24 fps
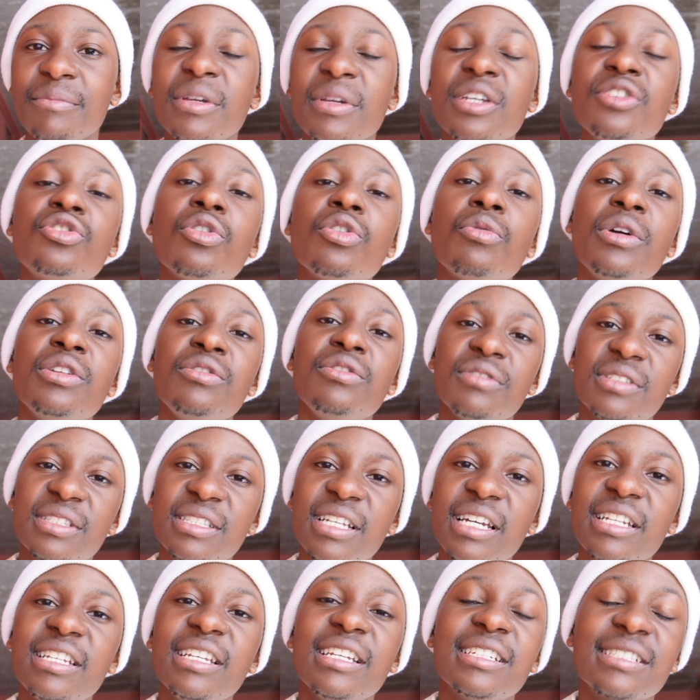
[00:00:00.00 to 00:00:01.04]
Make sure when you
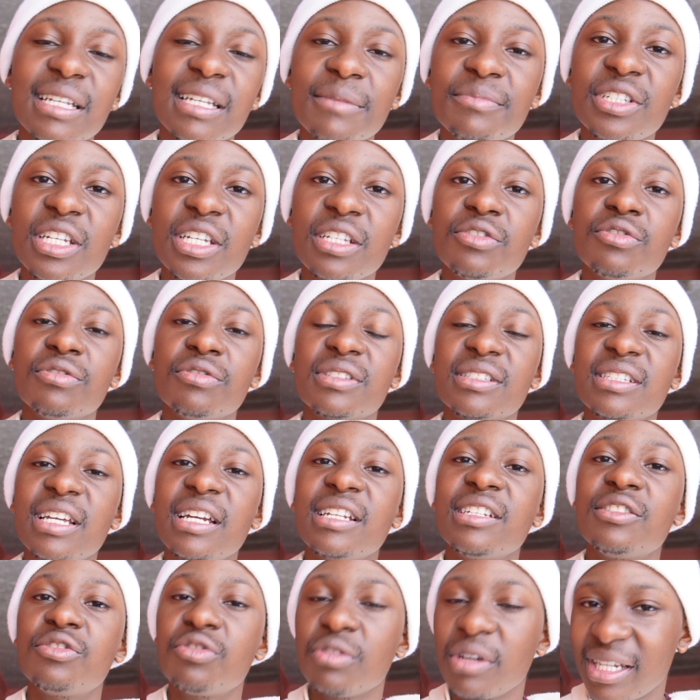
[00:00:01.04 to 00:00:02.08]
study a subject, you
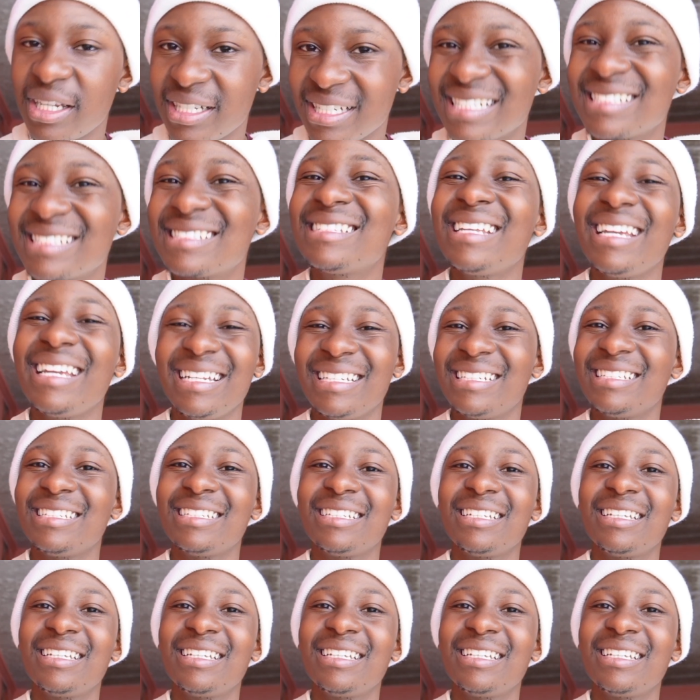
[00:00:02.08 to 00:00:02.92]
study to understand.